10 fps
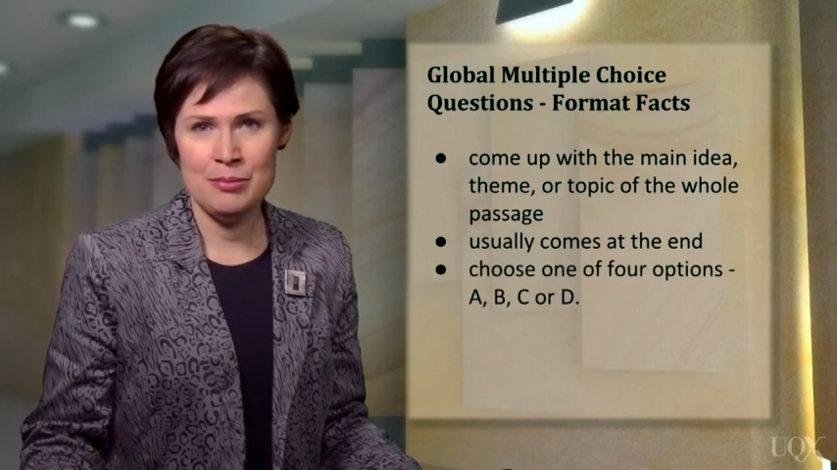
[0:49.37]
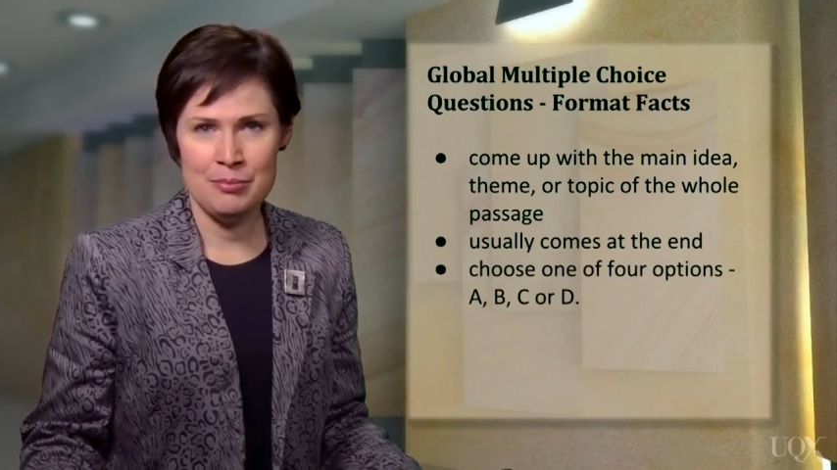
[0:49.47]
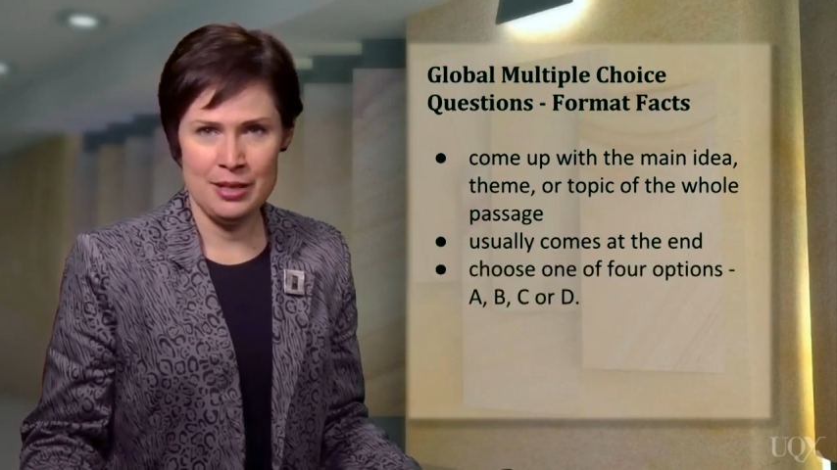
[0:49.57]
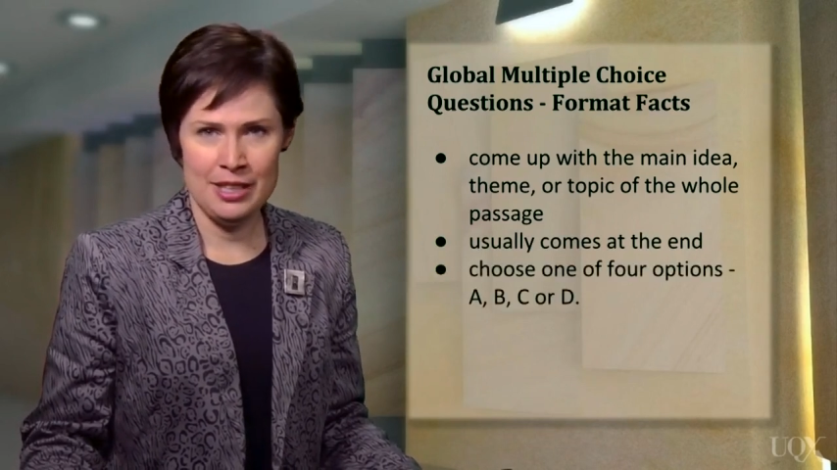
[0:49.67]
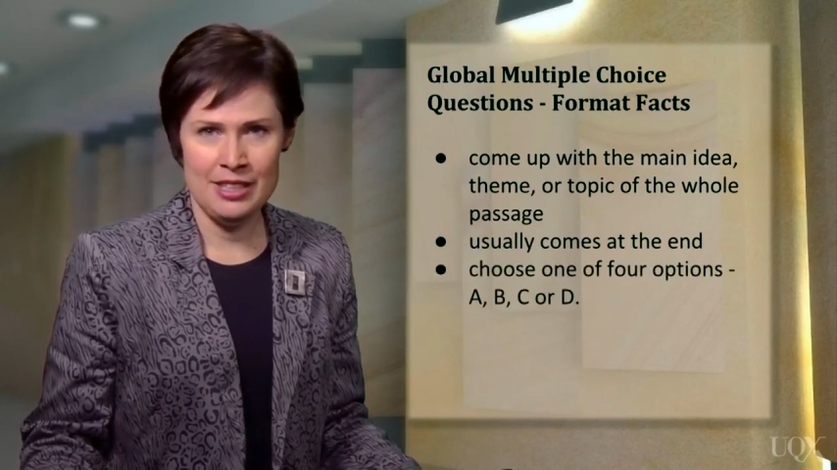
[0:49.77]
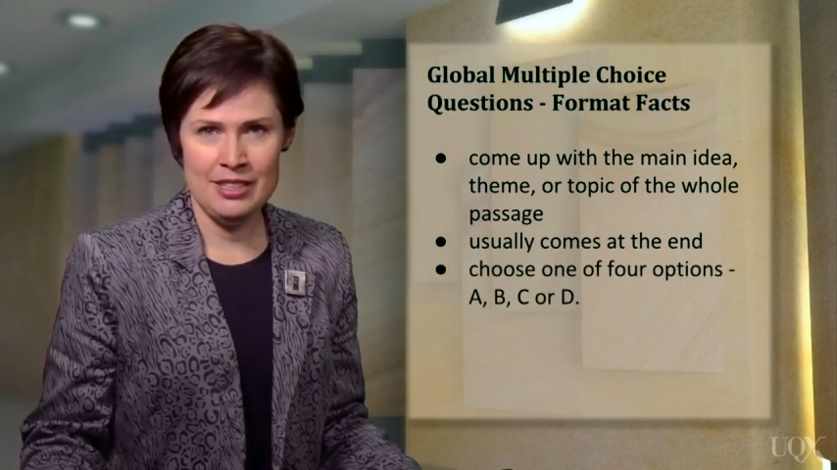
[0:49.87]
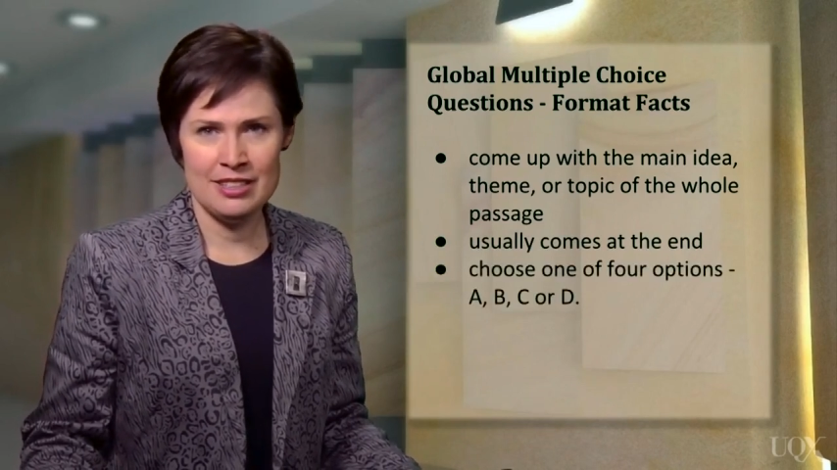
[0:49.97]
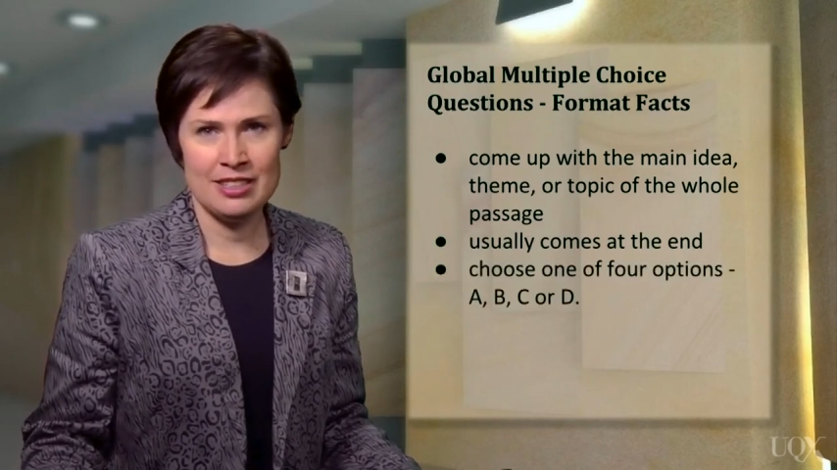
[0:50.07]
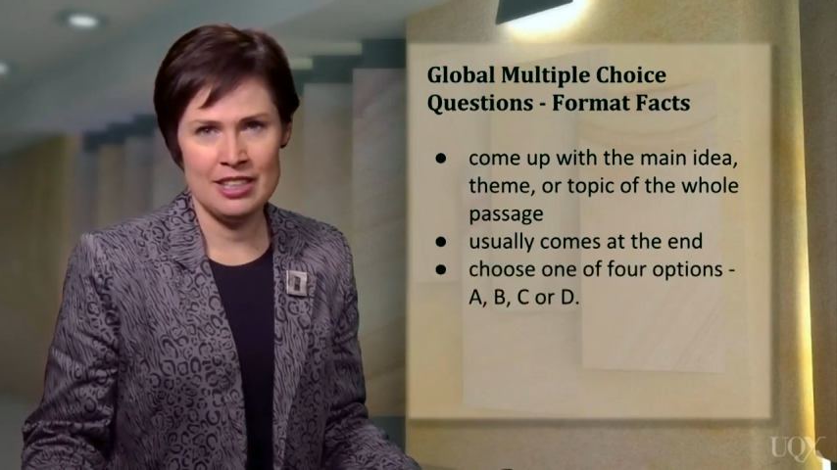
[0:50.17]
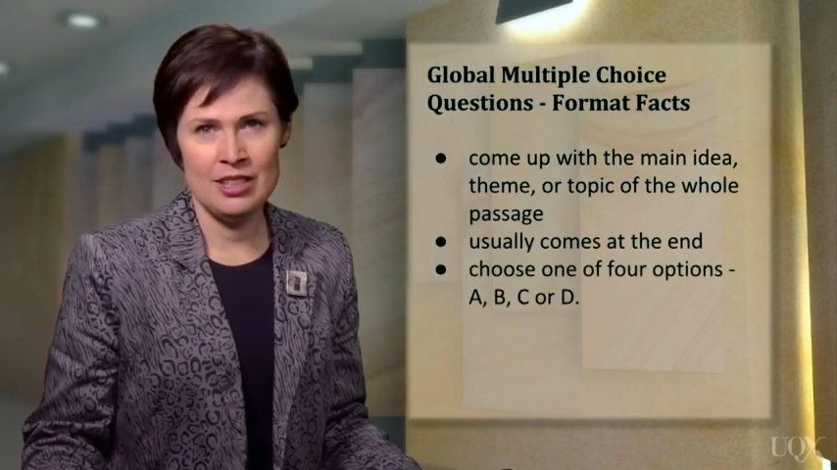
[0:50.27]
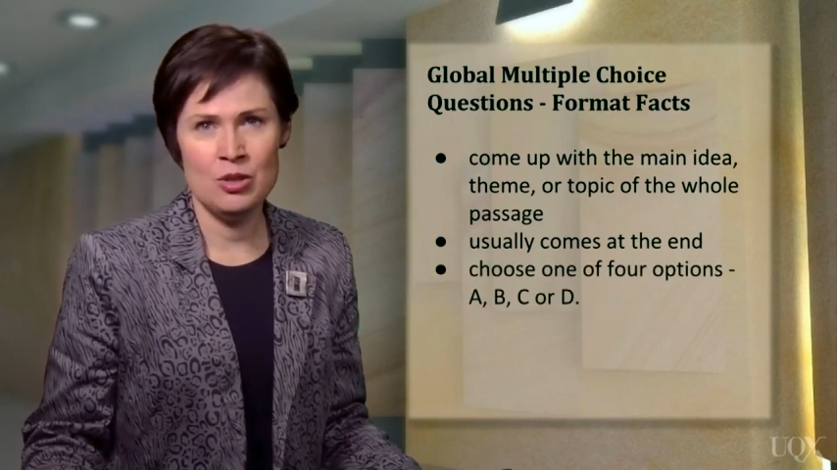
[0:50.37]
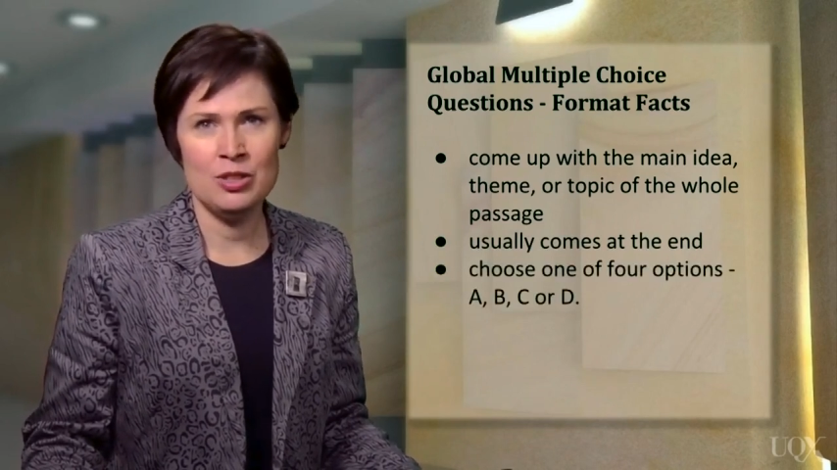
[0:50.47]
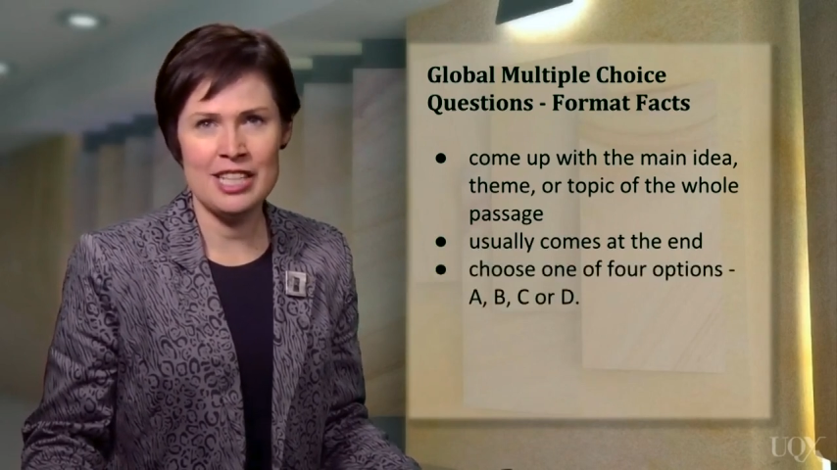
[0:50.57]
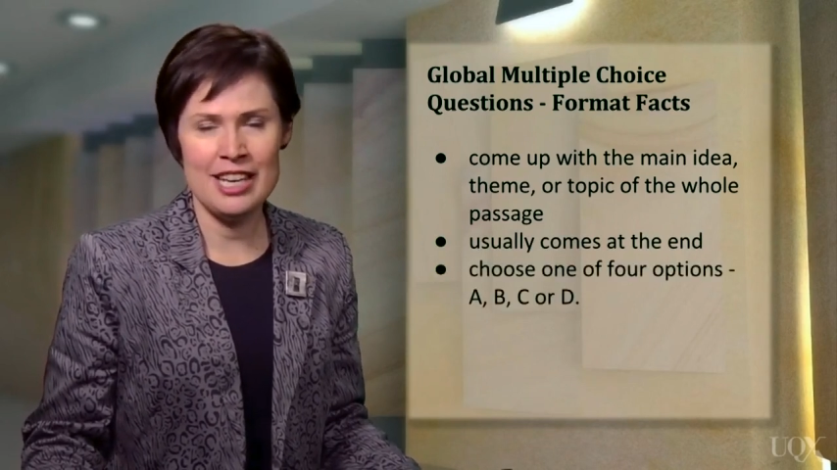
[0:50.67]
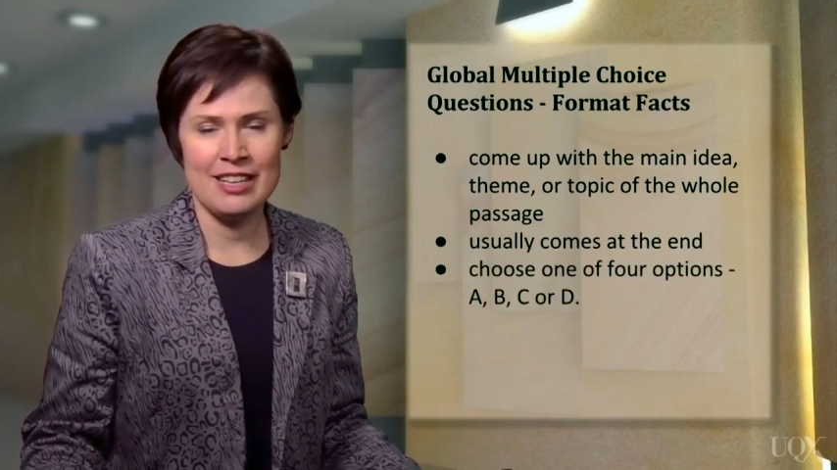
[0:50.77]
B, C or
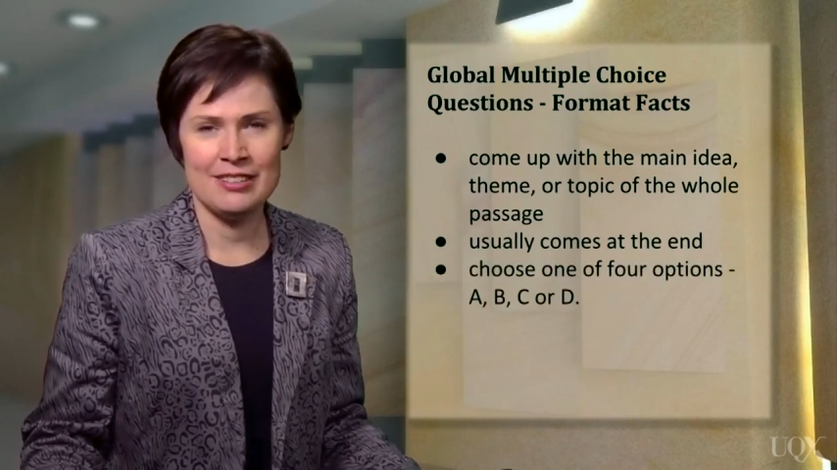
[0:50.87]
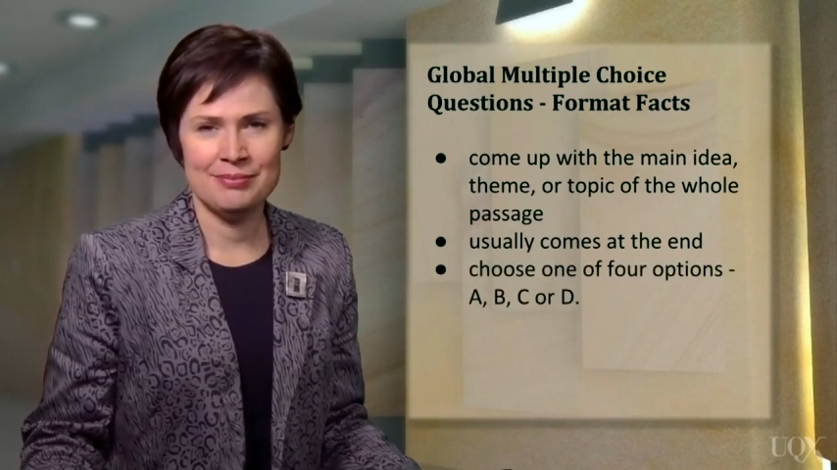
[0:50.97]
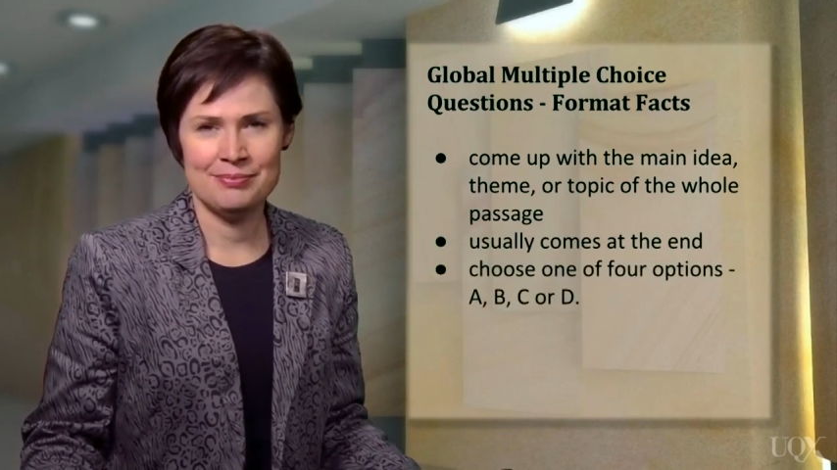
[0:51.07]
D.